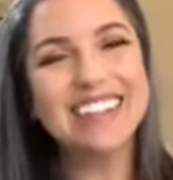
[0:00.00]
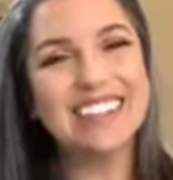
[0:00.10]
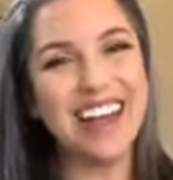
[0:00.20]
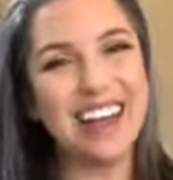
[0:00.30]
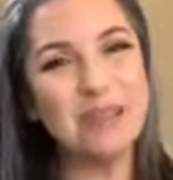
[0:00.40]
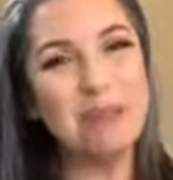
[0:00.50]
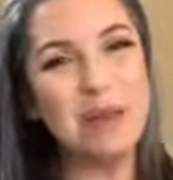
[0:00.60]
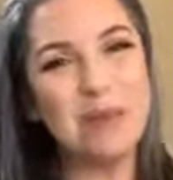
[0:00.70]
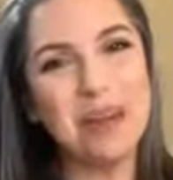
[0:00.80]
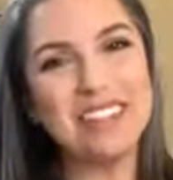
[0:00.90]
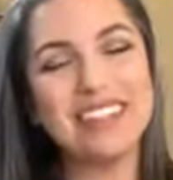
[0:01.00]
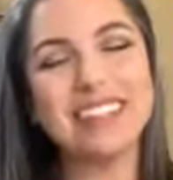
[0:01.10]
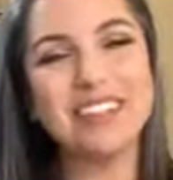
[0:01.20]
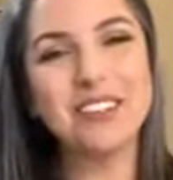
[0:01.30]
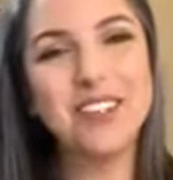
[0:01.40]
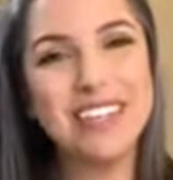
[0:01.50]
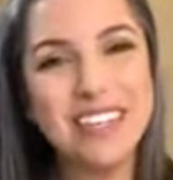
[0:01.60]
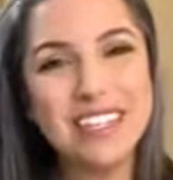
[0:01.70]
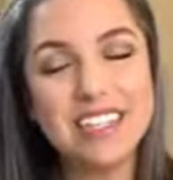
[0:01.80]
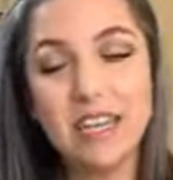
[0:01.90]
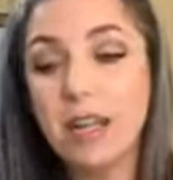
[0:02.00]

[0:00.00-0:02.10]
tying a memory to such goodness.